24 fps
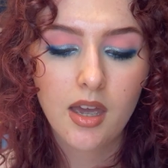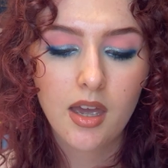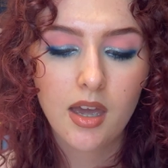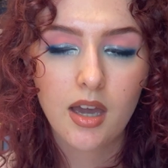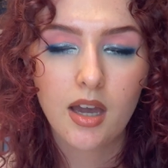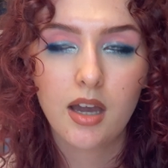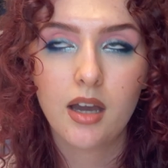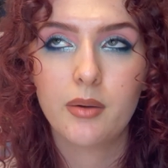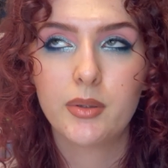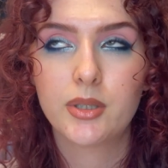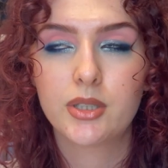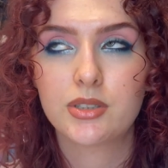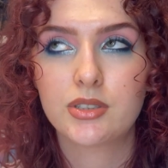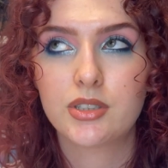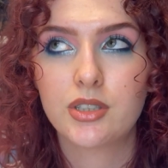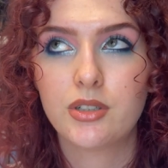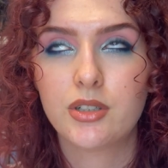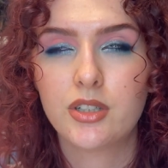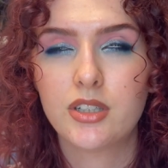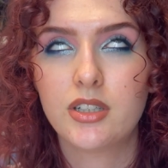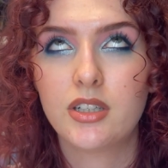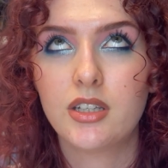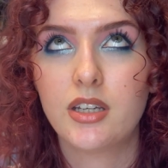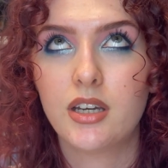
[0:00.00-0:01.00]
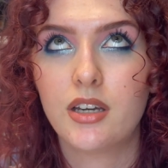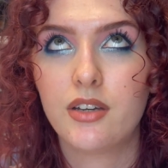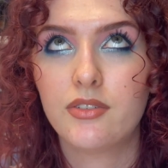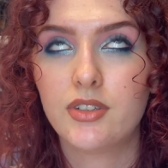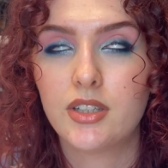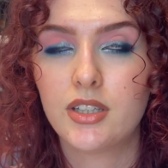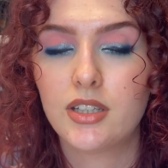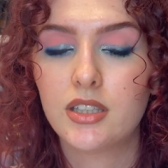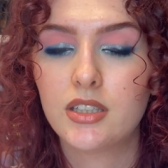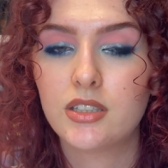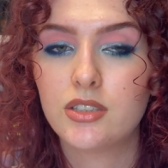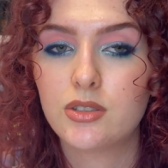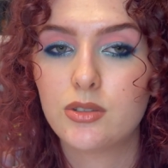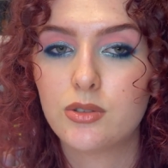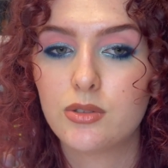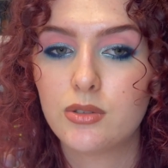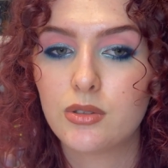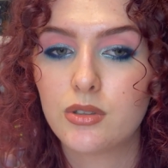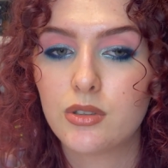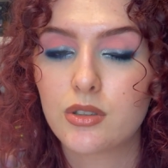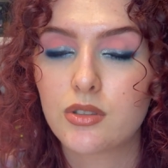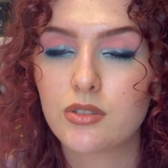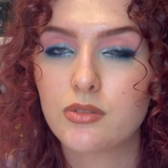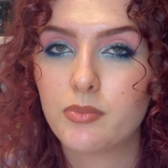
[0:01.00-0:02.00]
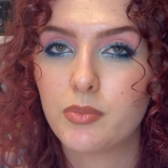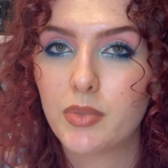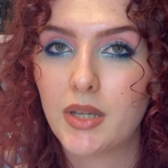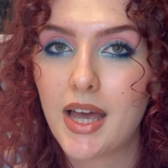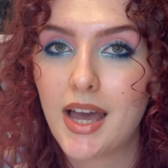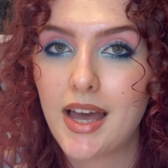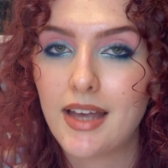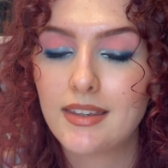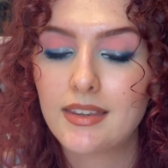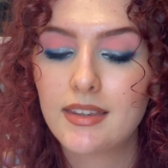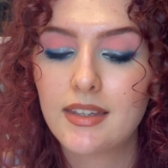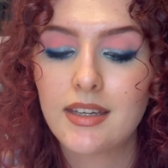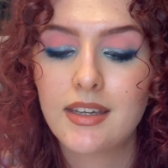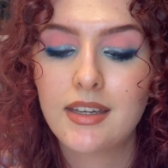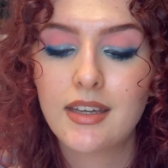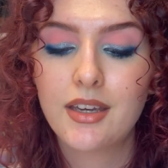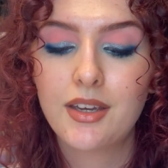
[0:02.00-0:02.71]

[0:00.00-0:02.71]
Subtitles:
because I already have at least 2 looks planned